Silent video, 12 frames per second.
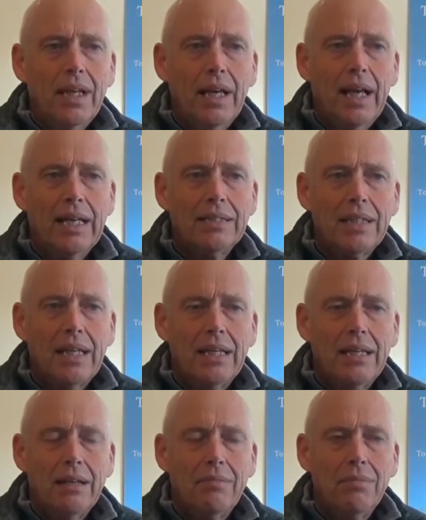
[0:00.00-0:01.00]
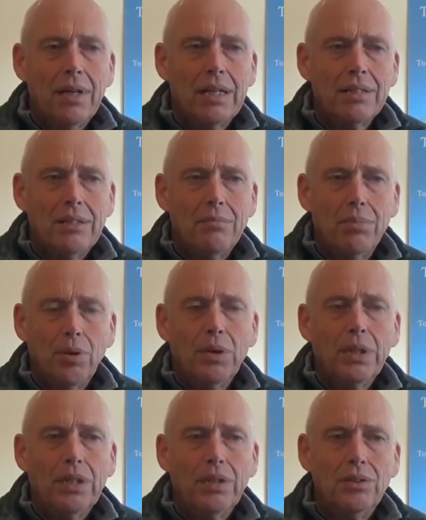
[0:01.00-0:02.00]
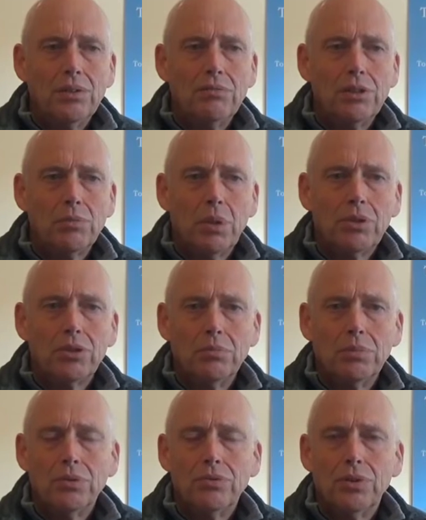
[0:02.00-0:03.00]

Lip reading: as an employer you're responsible